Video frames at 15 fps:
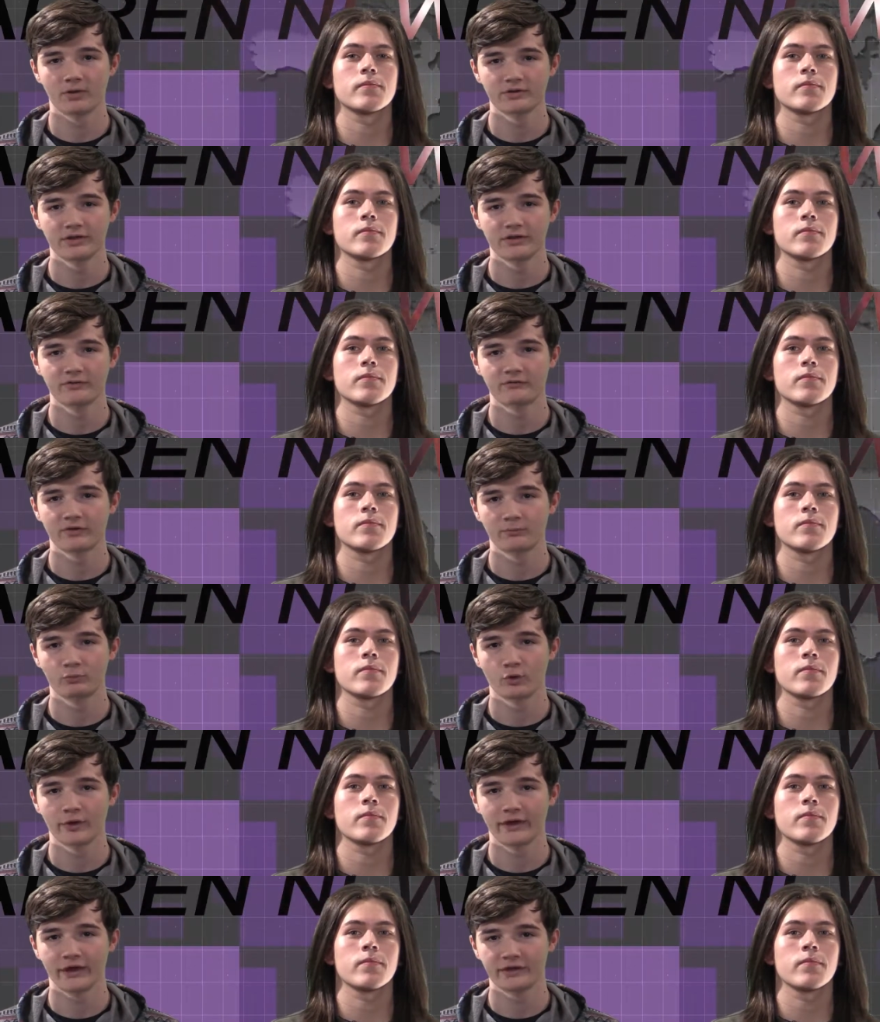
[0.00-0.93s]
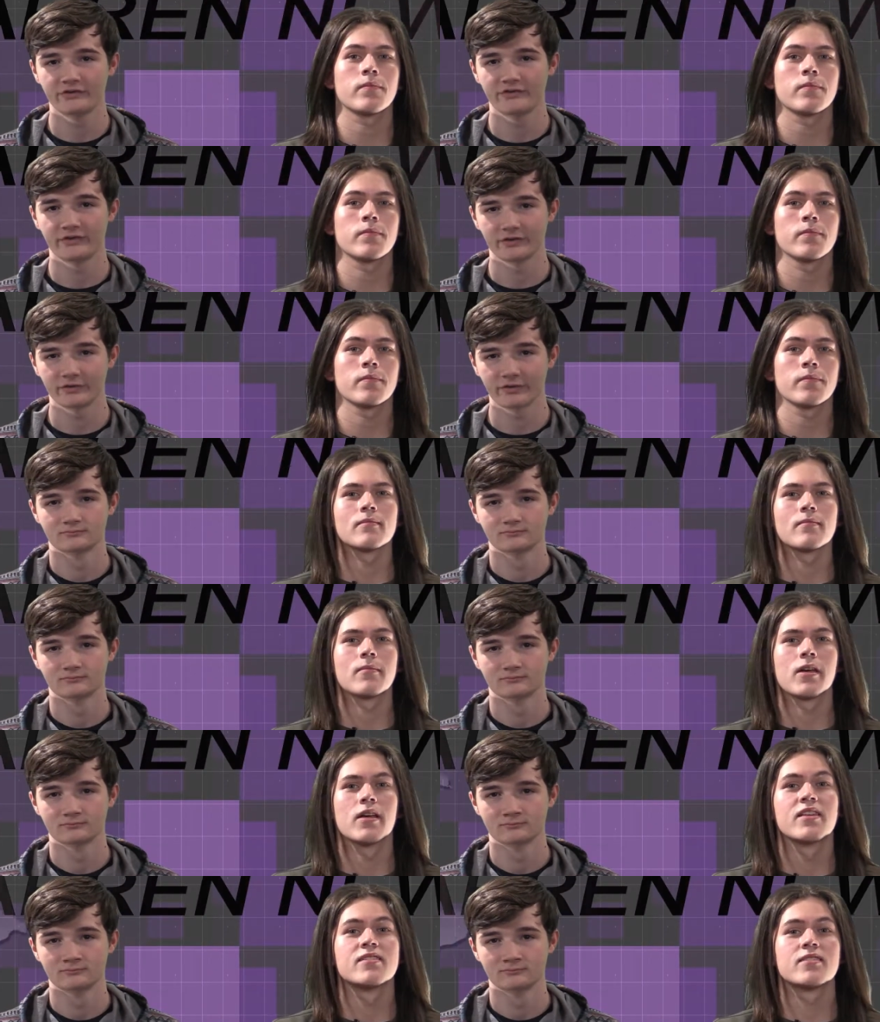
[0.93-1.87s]
Speaker 1: Monday, February 18th.
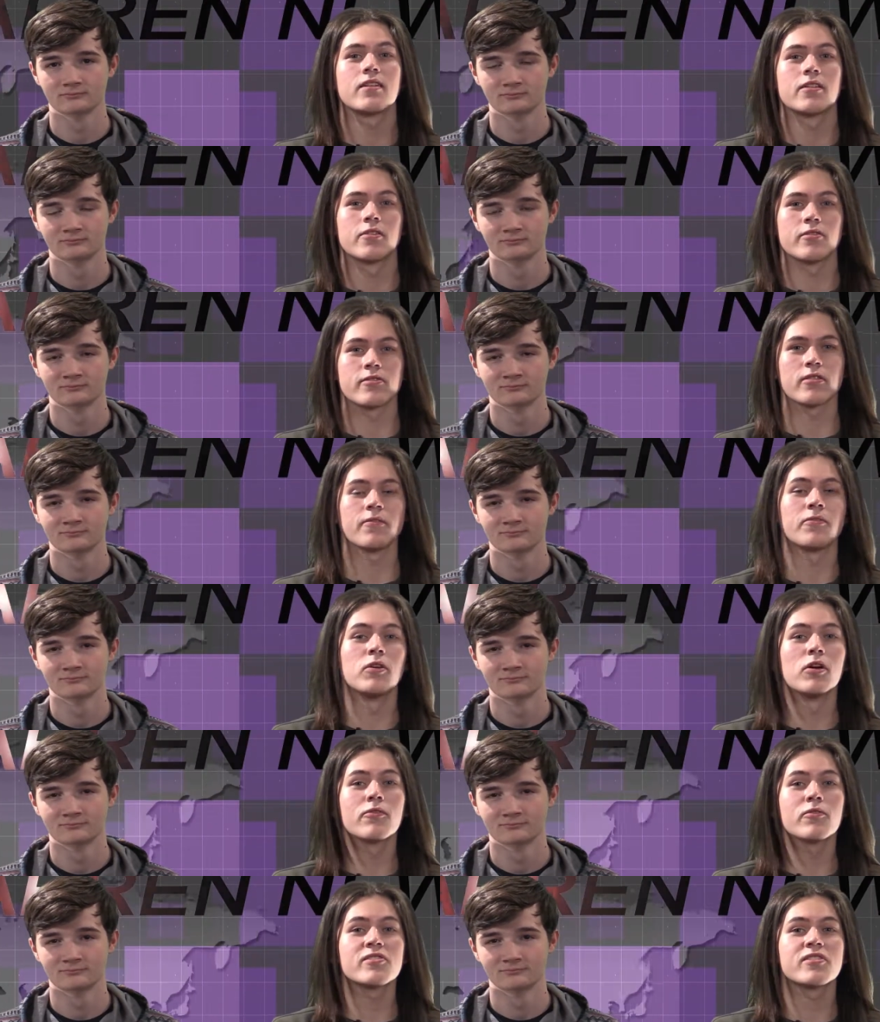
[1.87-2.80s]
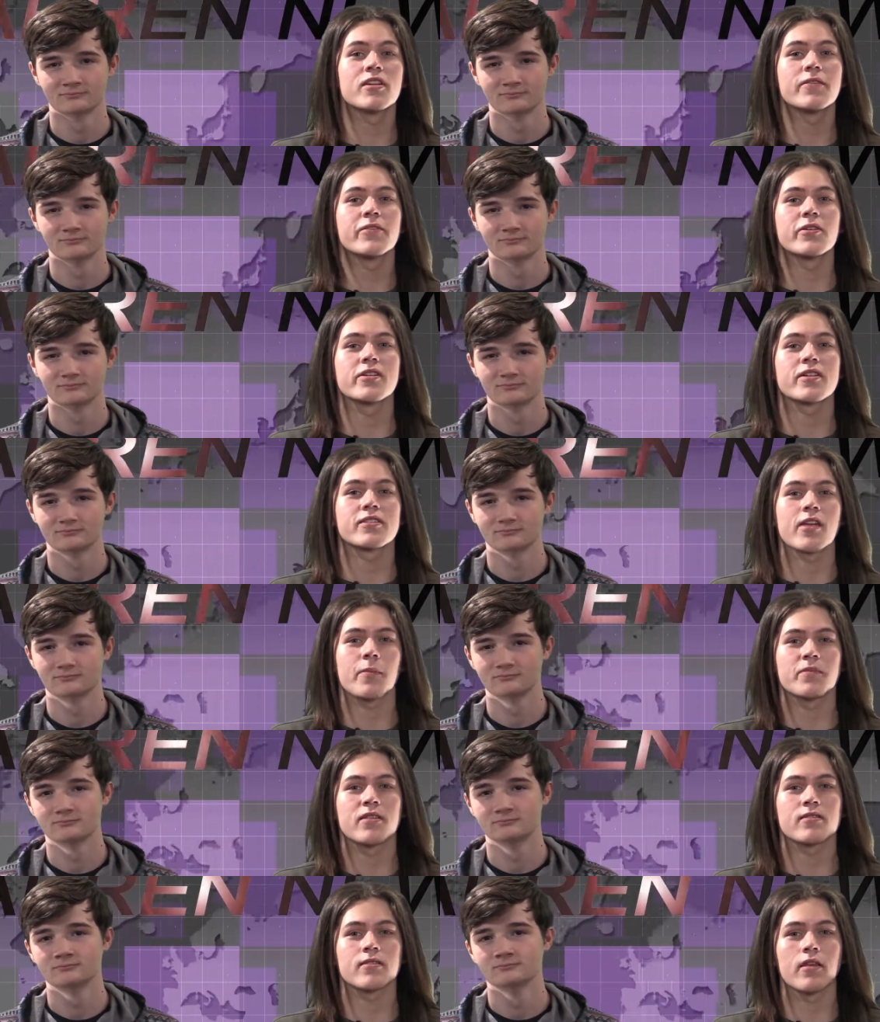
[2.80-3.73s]
Speaker 2: Seniors, if you have received your
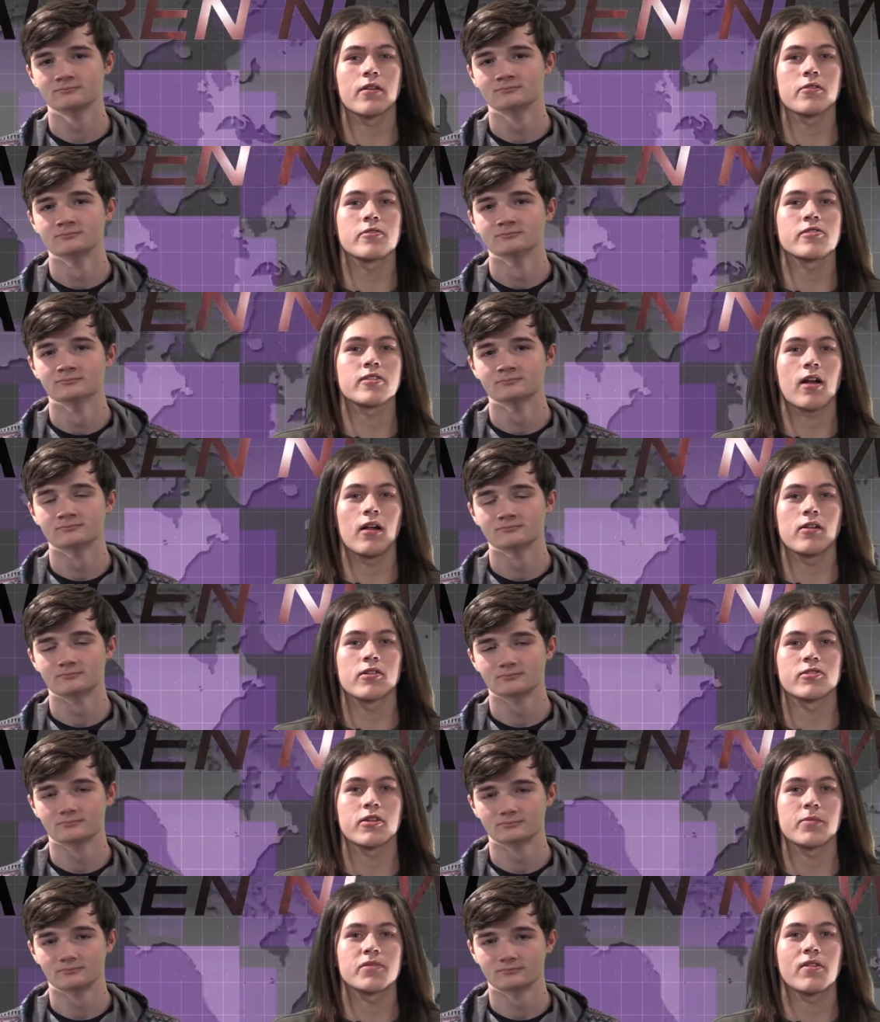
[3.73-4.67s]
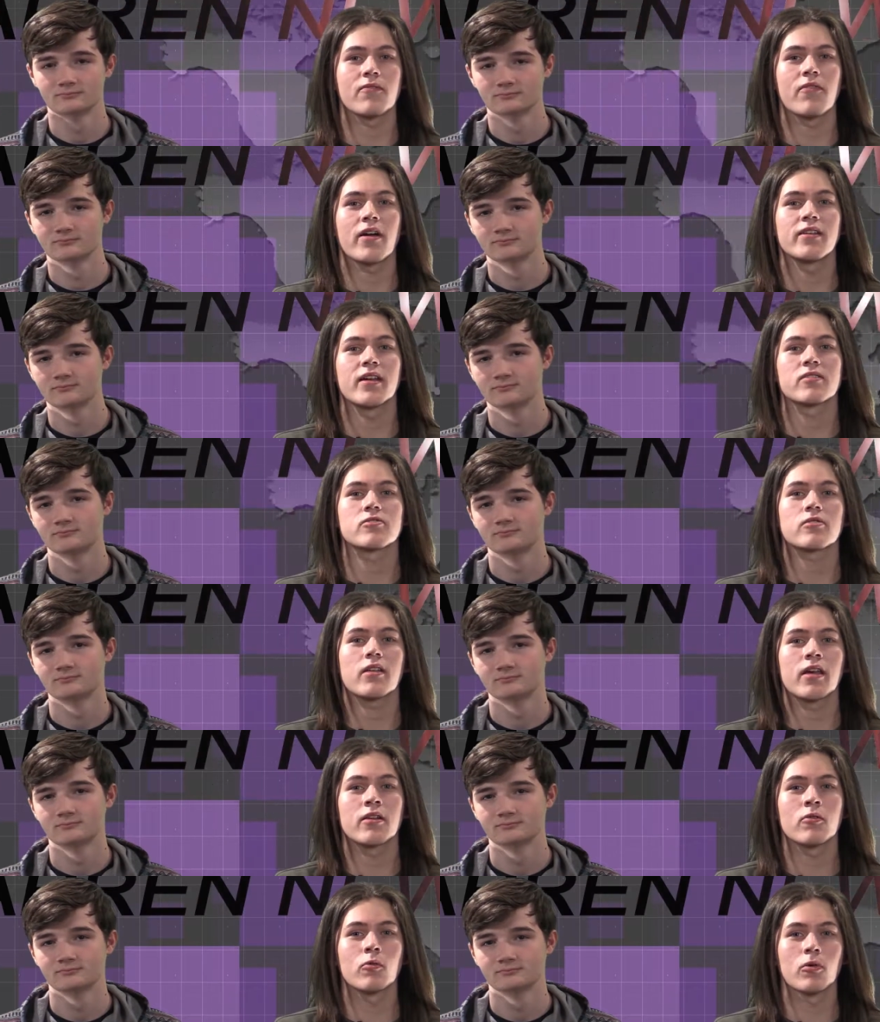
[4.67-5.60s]
acceptance letters, scholarships, and financial
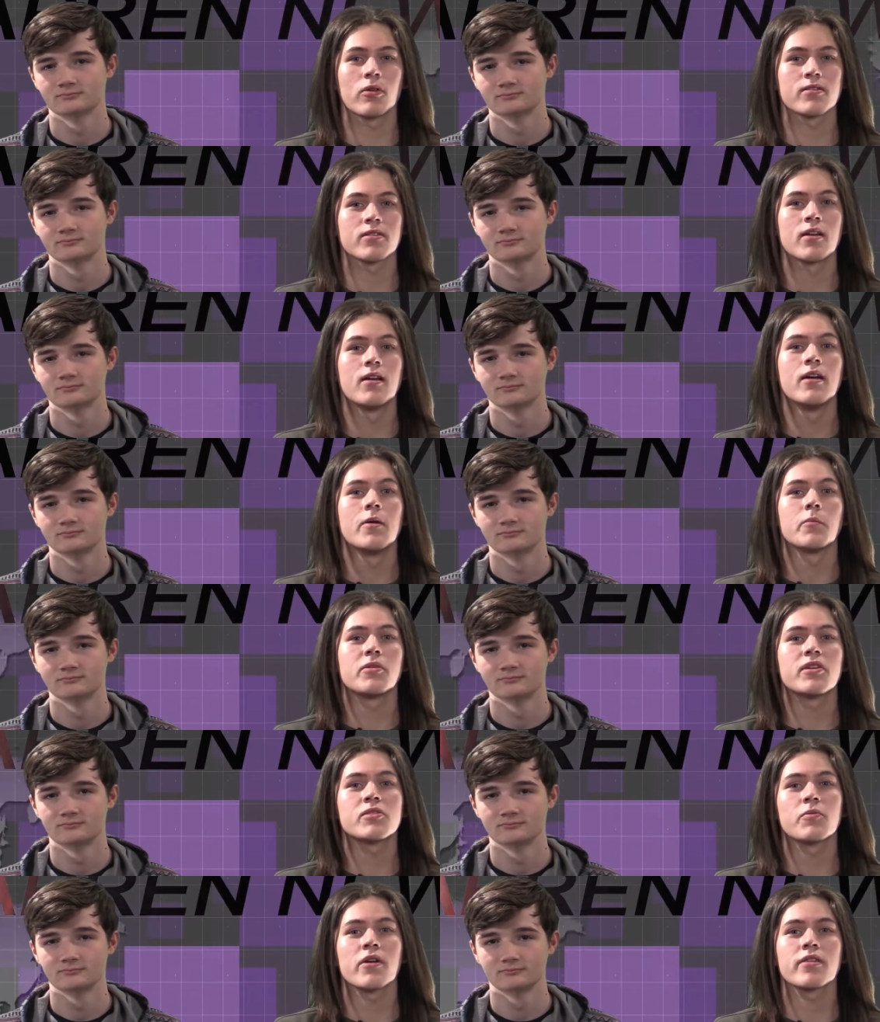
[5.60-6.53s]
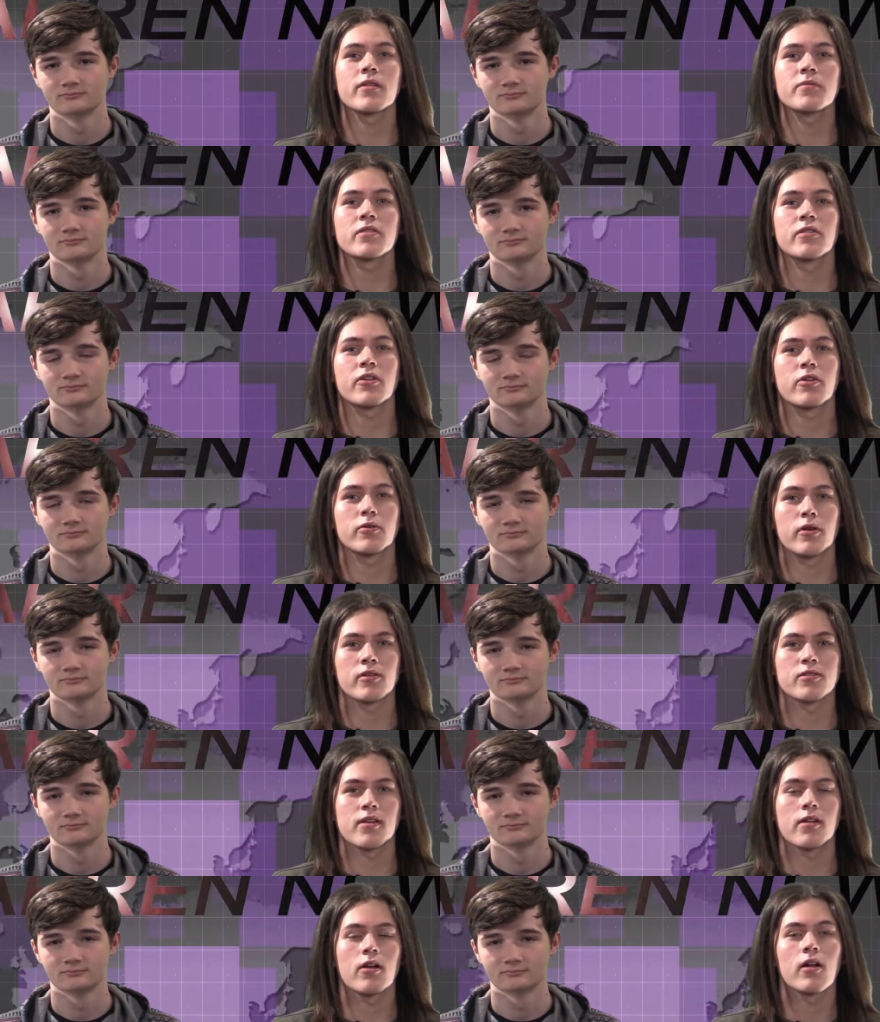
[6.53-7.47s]
aid awards, please bring them to the Career
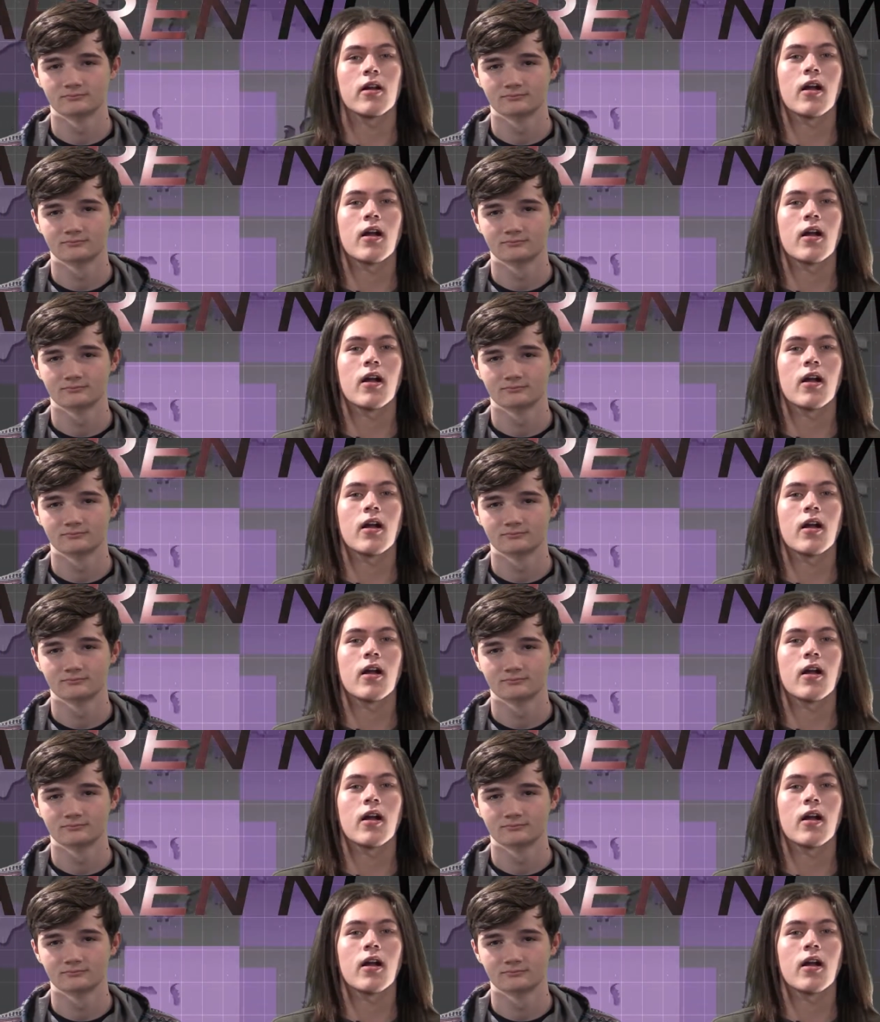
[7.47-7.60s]
Center.